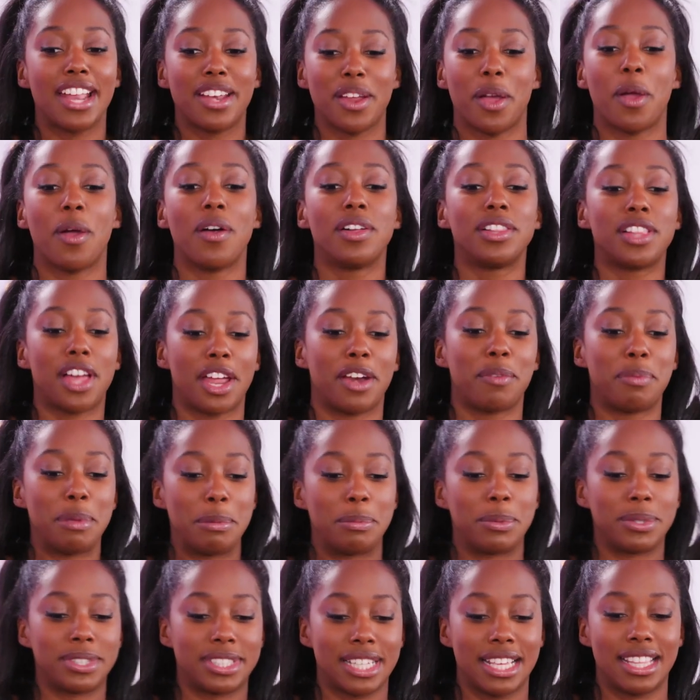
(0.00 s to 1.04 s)
I know a lot of
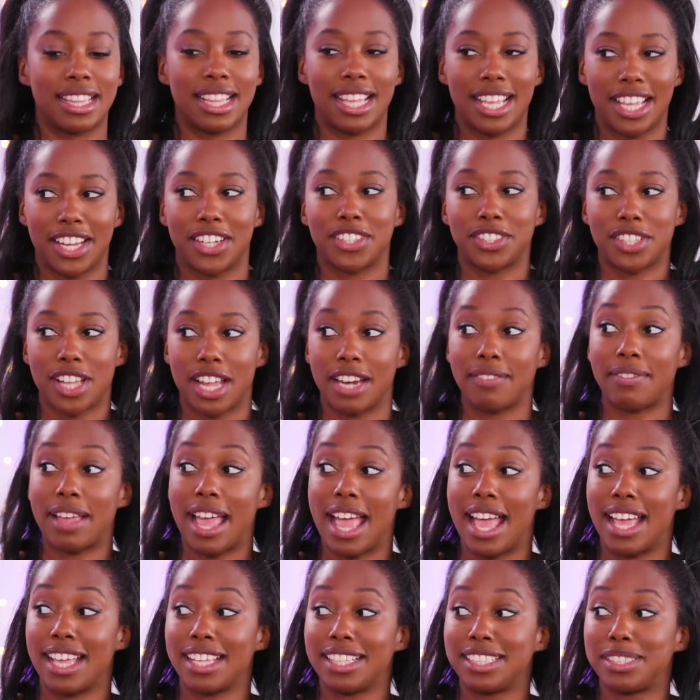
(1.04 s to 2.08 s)
people say they get a lot of
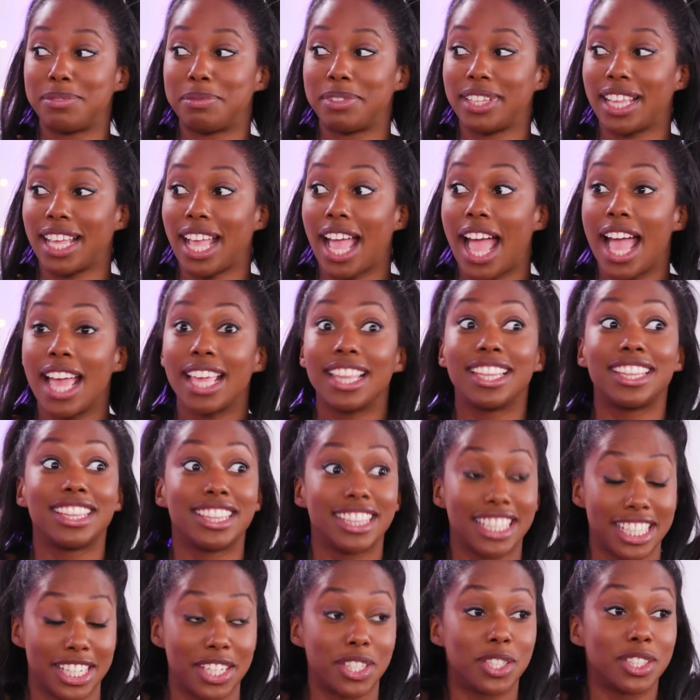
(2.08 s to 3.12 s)
ads, but like I
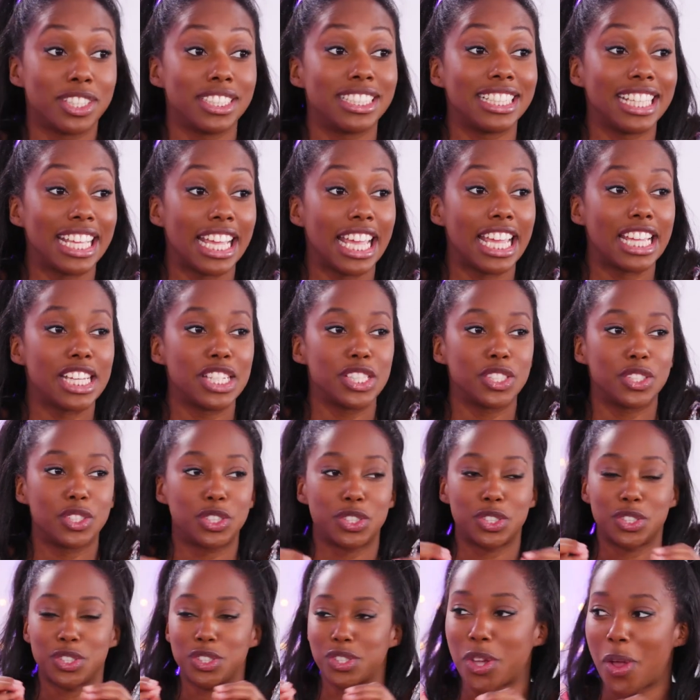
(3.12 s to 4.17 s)
literally get
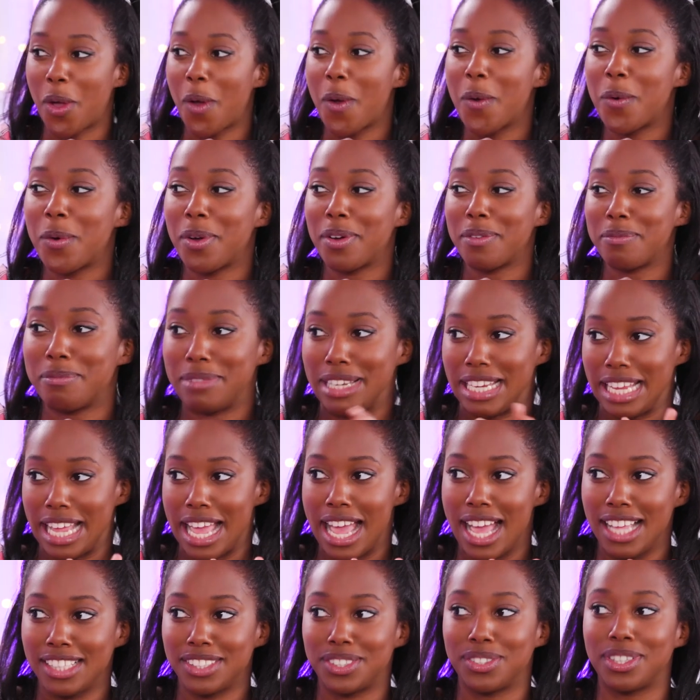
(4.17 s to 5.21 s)
so many
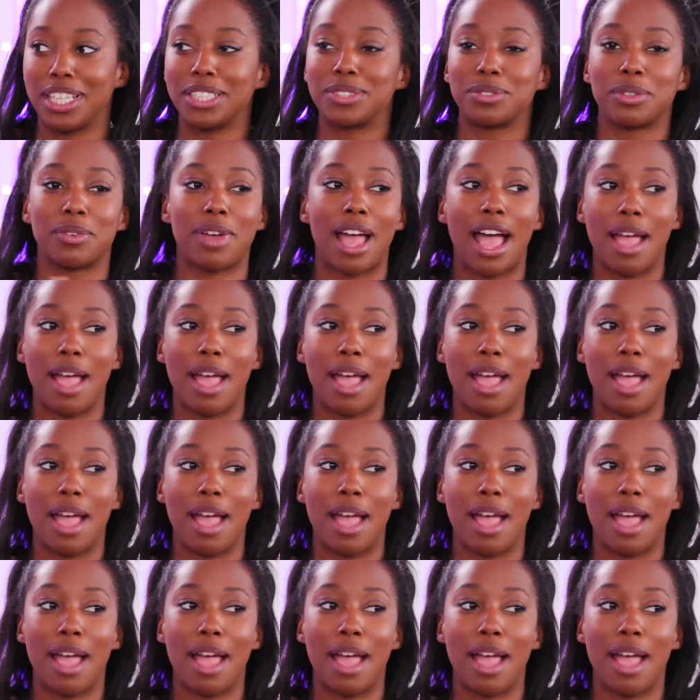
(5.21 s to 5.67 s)
ads, so that's what